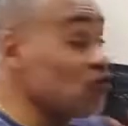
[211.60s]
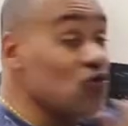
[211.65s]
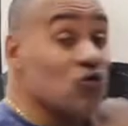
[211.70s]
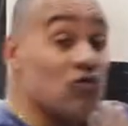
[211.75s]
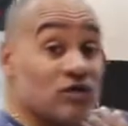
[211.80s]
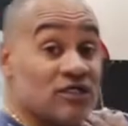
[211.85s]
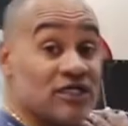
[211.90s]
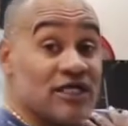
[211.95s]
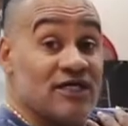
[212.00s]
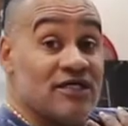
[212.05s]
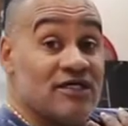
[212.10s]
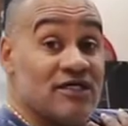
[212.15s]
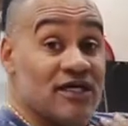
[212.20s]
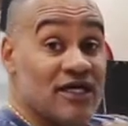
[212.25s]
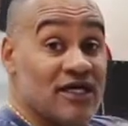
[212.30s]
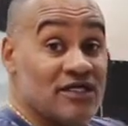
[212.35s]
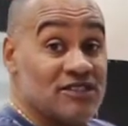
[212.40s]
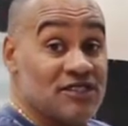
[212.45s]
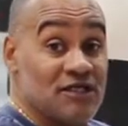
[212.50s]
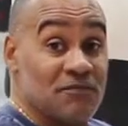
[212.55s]
awkwardly
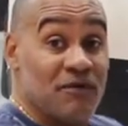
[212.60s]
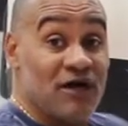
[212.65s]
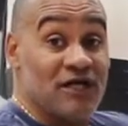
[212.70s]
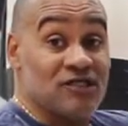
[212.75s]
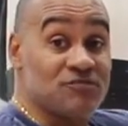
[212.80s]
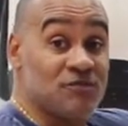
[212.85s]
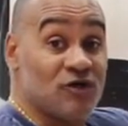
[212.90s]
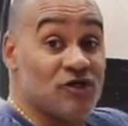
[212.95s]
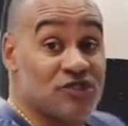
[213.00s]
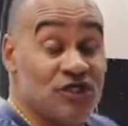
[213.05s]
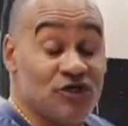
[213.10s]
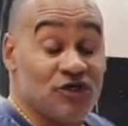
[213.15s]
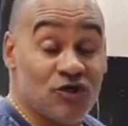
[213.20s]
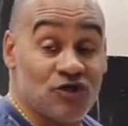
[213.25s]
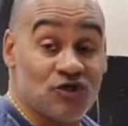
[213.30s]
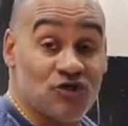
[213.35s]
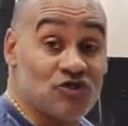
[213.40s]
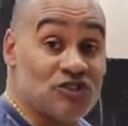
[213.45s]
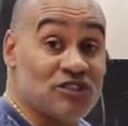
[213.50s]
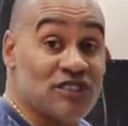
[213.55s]
into the punch because they're
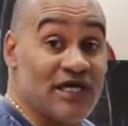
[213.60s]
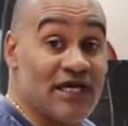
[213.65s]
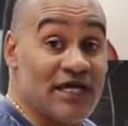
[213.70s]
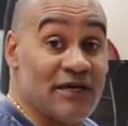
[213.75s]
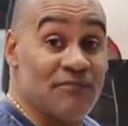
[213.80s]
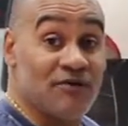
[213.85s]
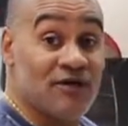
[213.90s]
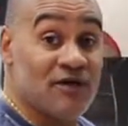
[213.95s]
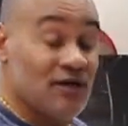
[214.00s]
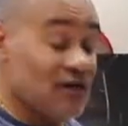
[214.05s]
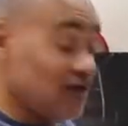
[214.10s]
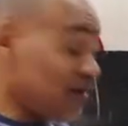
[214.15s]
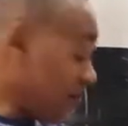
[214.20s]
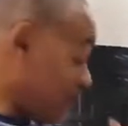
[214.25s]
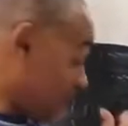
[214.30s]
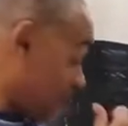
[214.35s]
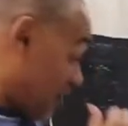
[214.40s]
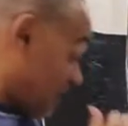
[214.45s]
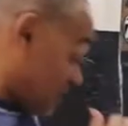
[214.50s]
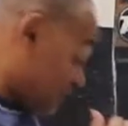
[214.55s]
not using the
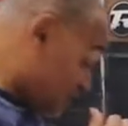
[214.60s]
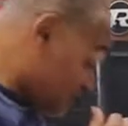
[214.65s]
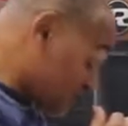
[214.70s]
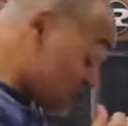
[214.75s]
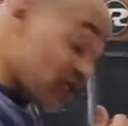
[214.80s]
hip. By using